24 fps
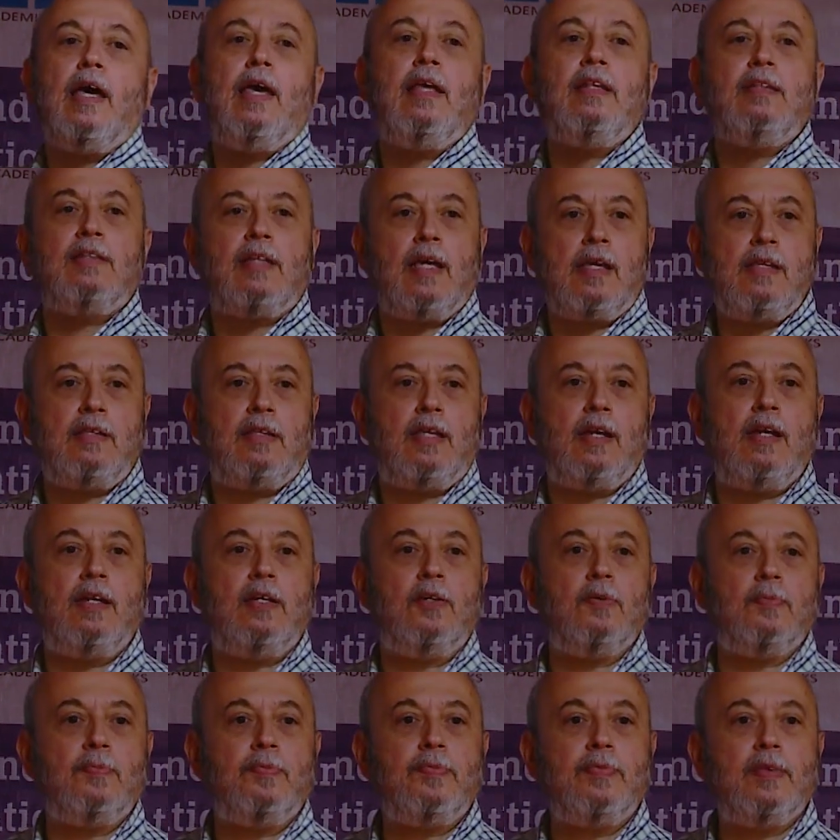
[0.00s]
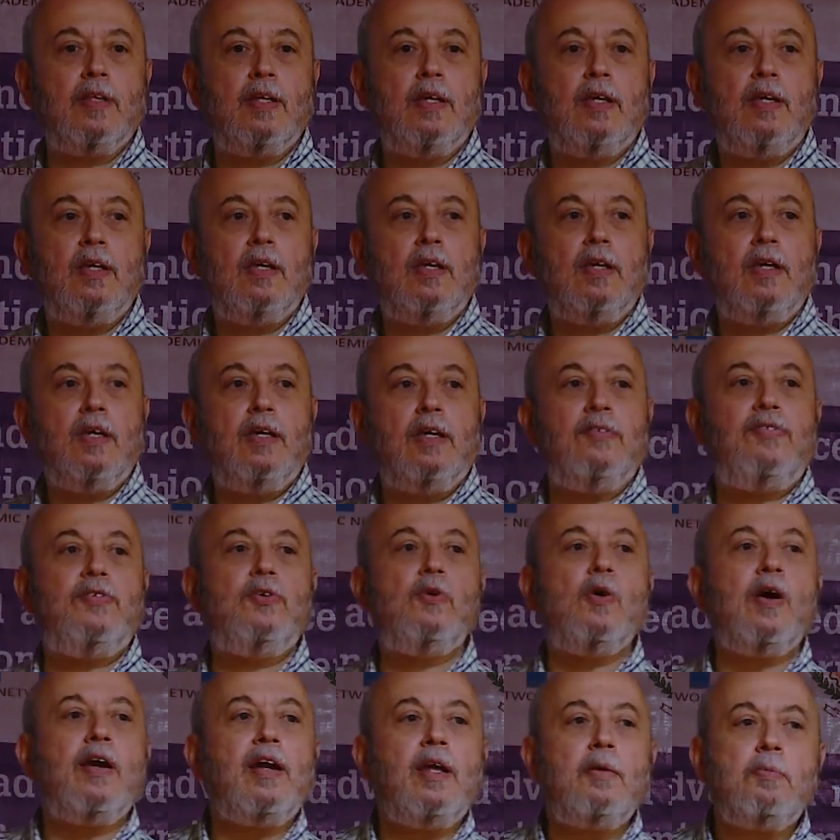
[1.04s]
in titanium. If
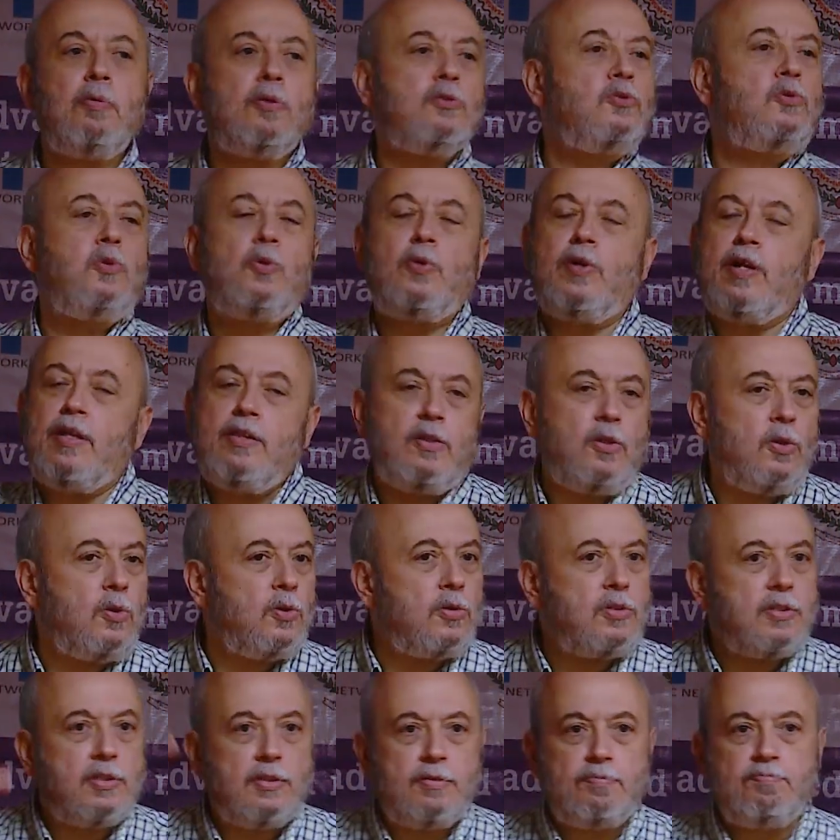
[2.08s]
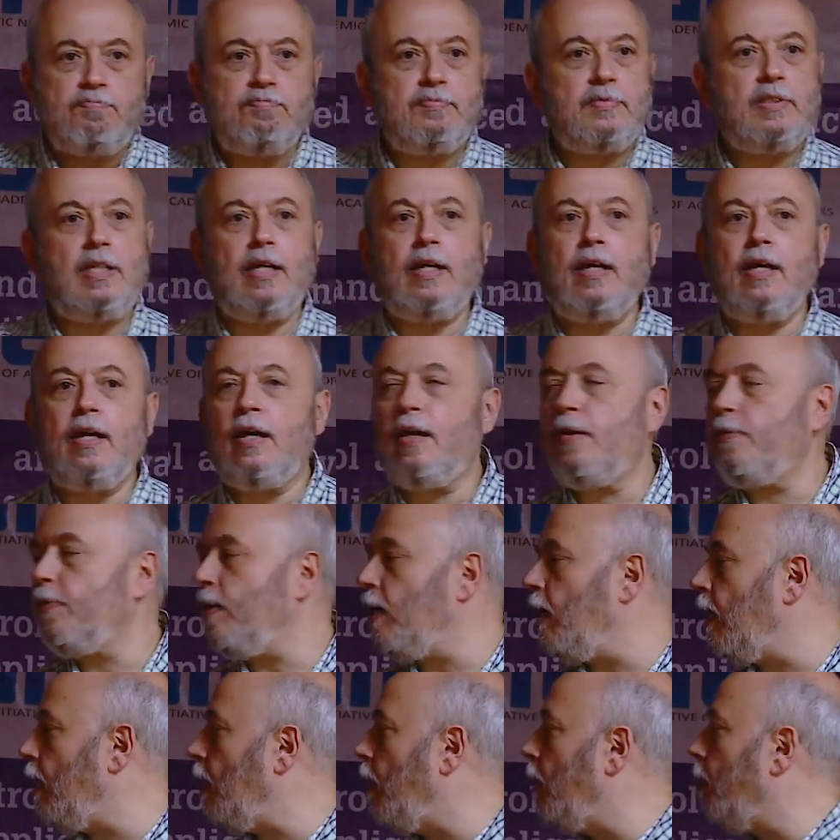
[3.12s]
you are able to reduce the
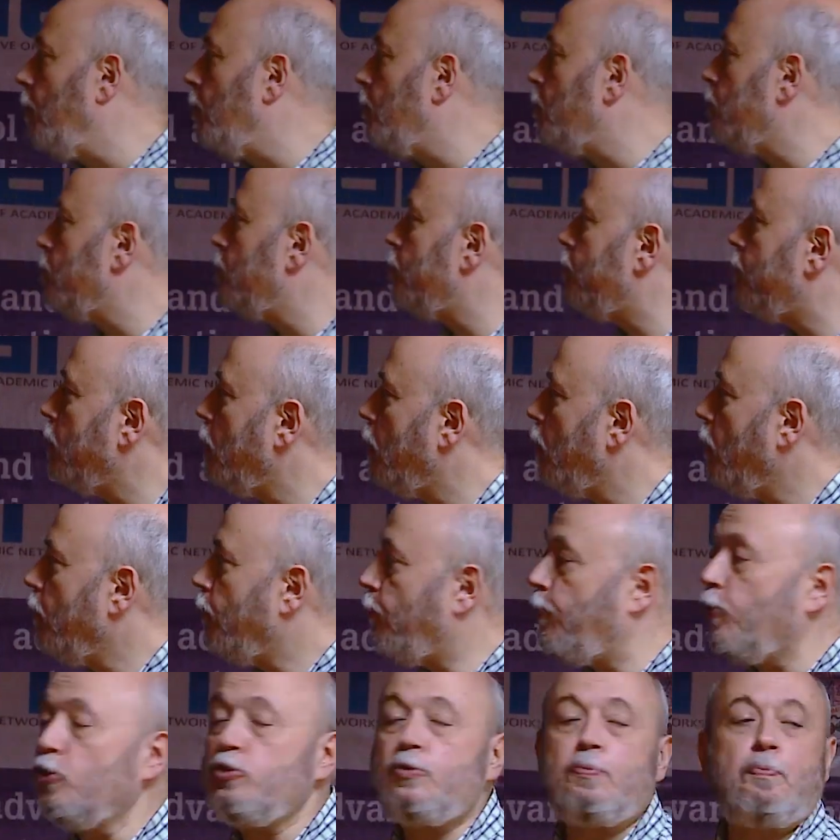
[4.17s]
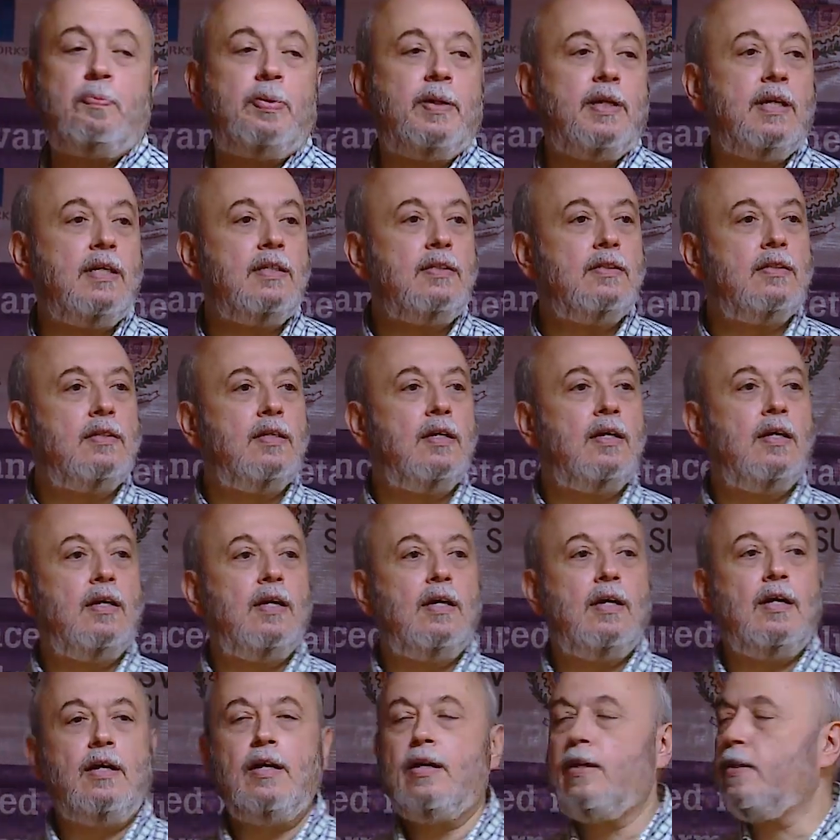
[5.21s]
footprint,
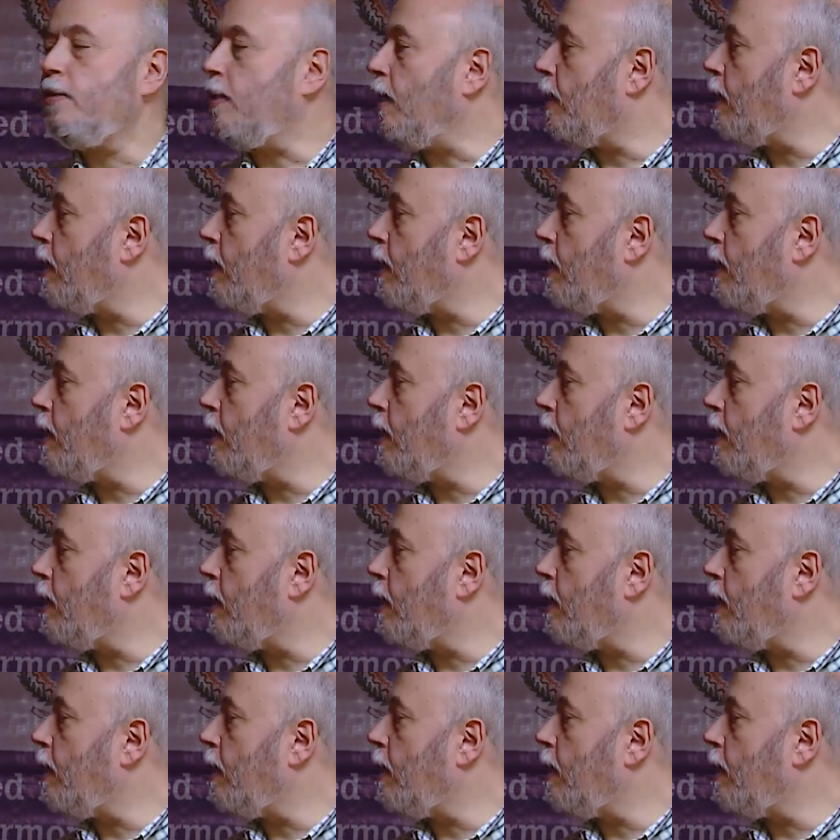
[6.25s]
the